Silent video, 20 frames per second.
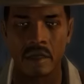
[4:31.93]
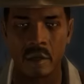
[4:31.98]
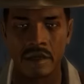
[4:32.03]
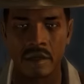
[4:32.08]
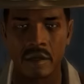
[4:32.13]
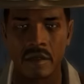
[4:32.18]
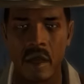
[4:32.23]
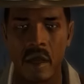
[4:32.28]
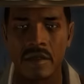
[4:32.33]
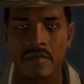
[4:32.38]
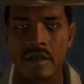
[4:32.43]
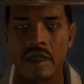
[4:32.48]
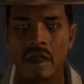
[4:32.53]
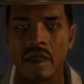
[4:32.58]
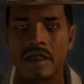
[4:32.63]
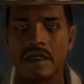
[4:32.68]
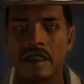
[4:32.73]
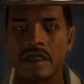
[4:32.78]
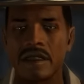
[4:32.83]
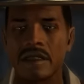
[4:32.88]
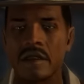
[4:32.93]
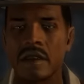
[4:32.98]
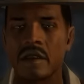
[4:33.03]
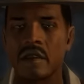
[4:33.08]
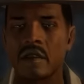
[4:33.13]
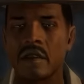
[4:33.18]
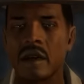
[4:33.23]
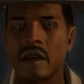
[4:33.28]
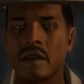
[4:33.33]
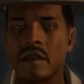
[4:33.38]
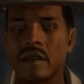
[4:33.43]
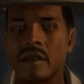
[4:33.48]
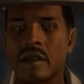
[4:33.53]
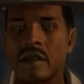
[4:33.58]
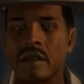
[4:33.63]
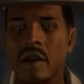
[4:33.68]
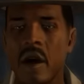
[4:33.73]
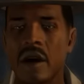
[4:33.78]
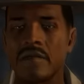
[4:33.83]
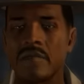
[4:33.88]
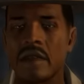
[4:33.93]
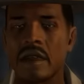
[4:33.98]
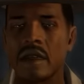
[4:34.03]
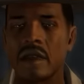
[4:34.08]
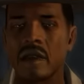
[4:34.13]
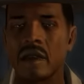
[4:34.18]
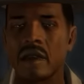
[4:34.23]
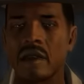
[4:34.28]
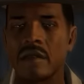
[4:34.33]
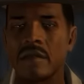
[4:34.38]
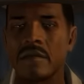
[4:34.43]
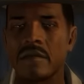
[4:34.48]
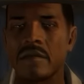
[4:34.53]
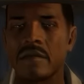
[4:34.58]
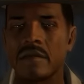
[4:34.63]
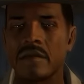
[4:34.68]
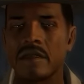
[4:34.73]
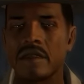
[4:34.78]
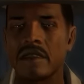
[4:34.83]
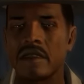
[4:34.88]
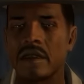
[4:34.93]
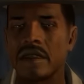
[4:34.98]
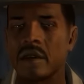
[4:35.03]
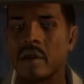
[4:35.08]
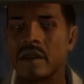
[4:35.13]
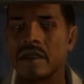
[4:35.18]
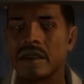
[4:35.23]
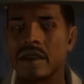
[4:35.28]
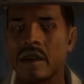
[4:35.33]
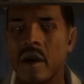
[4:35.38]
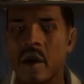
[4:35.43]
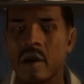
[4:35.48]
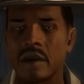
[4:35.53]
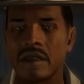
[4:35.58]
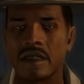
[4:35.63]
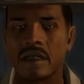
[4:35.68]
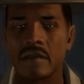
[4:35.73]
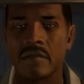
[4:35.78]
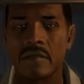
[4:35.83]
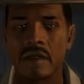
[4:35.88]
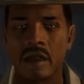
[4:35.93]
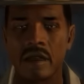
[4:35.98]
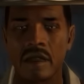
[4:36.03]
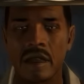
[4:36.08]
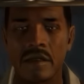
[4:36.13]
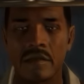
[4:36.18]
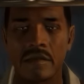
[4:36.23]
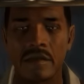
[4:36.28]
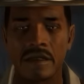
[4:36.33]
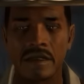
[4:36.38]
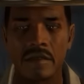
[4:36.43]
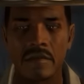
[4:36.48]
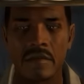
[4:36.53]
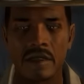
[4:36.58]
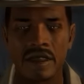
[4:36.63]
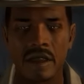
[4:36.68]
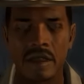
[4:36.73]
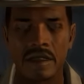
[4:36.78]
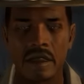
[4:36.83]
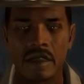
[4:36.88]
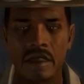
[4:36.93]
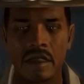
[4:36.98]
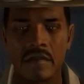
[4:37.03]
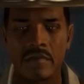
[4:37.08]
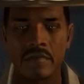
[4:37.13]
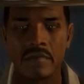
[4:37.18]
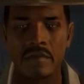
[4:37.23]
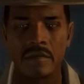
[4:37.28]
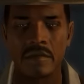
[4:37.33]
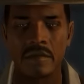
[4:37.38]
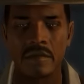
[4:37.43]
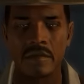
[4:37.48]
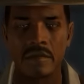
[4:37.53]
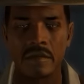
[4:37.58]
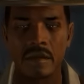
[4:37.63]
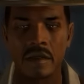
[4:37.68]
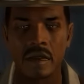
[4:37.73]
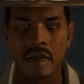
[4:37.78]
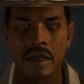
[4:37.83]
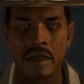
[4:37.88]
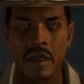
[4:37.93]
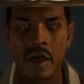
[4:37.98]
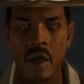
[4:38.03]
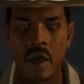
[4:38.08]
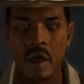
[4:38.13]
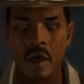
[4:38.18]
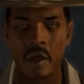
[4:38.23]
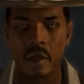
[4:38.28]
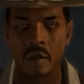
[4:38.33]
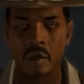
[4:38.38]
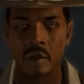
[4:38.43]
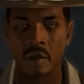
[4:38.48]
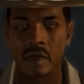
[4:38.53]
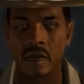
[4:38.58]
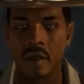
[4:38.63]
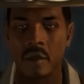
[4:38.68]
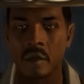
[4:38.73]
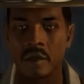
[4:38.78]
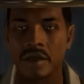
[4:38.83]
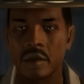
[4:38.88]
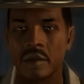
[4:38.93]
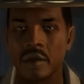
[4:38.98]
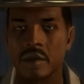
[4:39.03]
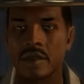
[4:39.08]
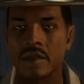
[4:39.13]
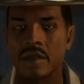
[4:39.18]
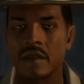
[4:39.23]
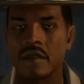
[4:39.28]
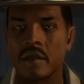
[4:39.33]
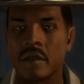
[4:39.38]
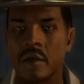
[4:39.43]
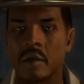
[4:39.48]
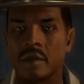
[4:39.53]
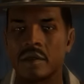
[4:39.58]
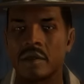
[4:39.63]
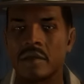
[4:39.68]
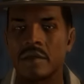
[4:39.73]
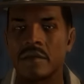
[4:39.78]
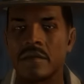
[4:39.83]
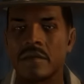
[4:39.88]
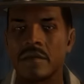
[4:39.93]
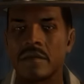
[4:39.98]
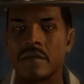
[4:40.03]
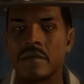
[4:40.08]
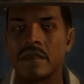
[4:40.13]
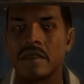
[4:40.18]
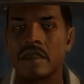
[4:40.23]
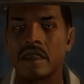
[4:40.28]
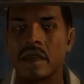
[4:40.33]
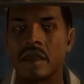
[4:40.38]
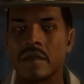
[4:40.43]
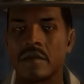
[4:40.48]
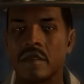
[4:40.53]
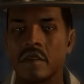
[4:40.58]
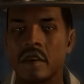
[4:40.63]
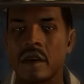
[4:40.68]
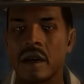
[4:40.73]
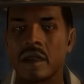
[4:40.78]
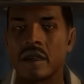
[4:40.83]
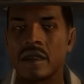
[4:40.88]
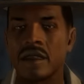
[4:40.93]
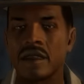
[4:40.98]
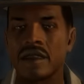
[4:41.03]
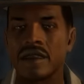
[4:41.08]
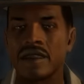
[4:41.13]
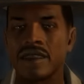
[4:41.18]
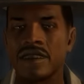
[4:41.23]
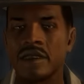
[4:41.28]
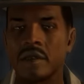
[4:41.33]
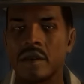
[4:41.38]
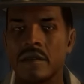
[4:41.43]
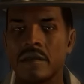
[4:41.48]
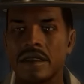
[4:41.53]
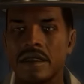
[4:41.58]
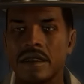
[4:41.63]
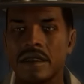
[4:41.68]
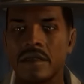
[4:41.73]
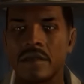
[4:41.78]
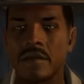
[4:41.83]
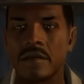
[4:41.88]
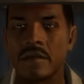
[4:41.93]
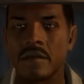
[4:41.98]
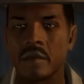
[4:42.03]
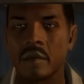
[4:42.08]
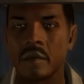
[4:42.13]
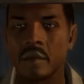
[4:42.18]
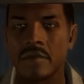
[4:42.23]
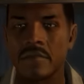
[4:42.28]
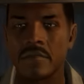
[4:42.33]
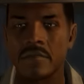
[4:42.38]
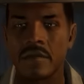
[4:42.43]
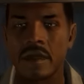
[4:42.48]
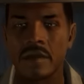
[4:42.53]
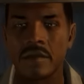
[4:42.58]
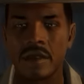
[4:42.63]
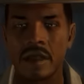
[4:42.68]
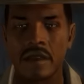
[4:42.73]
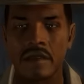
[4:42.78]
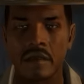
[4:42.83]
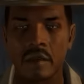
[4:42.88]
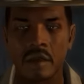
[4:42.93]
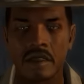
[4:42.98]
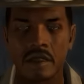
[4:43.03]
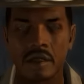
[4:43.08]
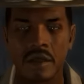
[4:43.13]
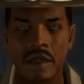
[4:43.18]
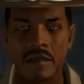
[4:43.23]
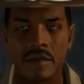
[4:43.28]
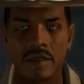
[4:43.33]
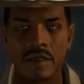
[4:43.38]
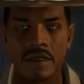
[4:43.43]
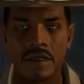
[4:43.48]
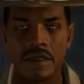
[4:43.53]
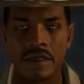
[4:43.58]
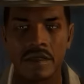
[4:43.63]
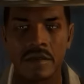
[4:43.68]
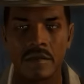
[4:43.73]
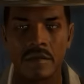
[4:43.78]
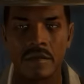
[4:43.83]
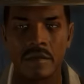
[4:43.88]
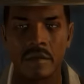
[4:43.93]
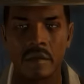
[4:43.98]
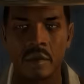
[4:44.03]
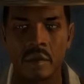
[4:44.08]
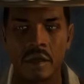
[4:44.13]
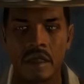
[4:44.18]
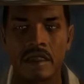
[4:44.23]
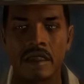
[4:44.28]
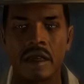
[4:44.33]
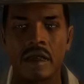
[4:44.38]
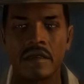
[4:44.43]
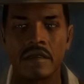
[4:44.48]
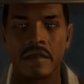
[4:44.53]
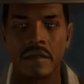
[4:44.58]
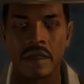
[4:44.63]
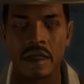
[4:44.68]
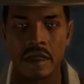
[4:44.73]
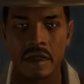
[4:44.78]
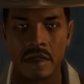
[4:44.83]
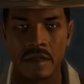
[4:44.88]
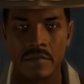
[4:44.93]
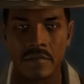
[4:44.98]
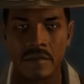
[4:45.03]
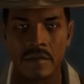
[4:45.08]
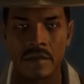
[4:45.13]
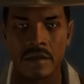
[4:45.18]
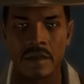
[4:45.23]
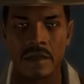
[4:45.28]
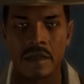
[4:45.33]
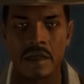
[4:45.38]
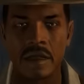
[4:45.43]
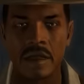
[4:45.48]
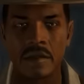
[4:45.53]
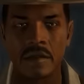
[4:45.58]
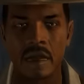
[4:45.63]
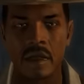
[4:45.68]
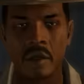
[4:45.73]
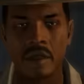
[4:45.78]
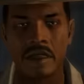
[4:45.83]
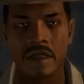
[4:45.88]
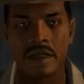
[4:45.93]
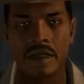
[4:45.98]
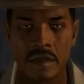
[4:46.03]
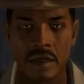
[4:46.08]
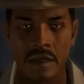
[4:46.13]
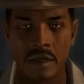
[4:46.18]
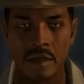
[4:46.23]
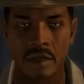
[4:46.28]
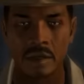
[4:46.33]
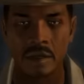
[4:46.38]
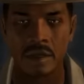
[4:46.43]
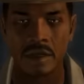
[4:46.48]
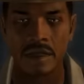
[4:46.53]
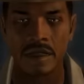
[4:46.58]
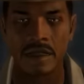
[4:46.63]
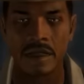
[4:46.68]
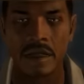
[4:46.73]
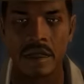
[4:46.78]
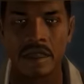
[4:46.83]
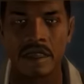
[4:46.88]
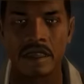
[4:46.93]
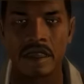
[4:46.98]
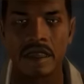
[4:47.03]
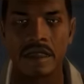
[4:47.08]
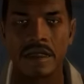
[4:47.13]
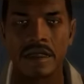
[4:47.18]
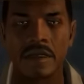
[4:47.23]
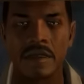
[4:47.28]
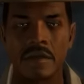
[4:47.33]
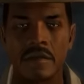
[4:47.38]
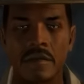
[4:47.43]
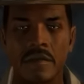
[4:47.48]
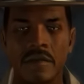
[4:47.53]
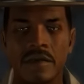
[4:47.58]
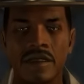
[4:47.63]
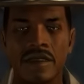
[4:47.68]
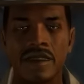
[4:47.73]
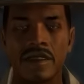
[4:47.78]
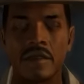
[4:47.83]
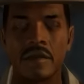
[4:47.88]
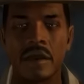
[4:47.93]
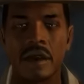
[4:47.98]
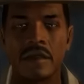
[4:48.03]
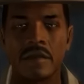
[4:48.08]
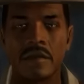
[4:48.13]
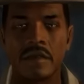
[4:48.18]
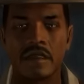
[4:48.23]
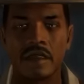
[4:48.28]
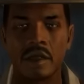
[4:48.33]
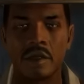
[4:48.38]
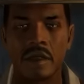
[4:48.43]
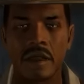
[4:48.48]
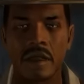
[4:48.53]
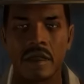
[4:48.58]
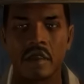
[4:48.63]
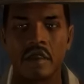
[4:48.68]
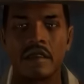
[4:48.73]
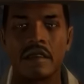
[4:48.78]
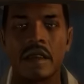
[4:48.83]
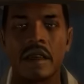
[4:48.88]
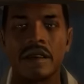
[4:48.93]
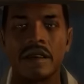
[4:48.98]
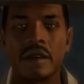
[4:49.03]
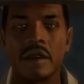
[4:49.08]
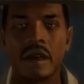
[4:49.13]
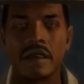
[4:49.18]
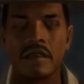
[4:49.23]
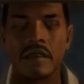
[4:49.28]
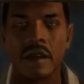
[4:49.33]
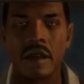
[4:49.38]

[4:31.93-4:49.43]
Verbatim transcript: Those were good men at that station. Good men. This whole town was sleeping a lot easier because of them. Now, who knows what we're in for? The Legion? Christ. We'd be better off with Raiders. Lucky well, you, we've got both. I know. Here, take this. Courtesy of the Ranger Veterans